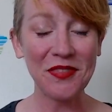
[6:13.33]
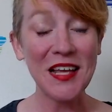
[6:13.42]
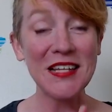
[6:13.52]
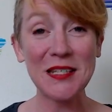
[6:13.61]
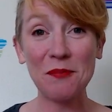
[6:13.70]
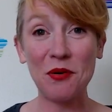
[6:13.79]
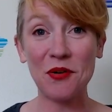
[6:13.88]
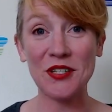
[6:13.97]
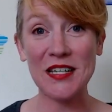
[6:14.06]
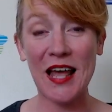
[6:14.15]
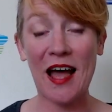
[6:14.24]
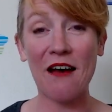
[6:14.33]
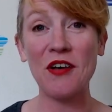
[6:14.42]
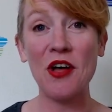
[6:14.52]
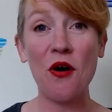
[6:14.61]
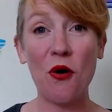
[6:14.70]
It's important to have
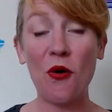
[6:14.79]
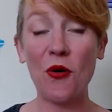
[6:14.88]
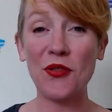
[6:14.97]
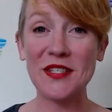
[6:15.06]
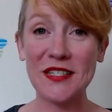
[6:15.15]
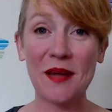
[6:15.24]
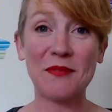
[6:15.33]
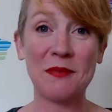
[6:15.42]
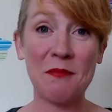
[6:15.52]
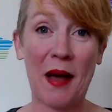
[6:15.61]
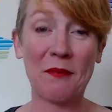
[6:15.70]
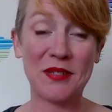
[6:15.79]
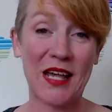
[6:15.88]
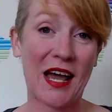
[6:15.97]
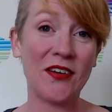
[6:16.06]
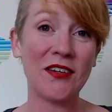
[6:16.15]
all the steps mapped
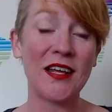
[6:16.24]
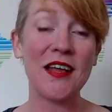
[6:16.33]
out.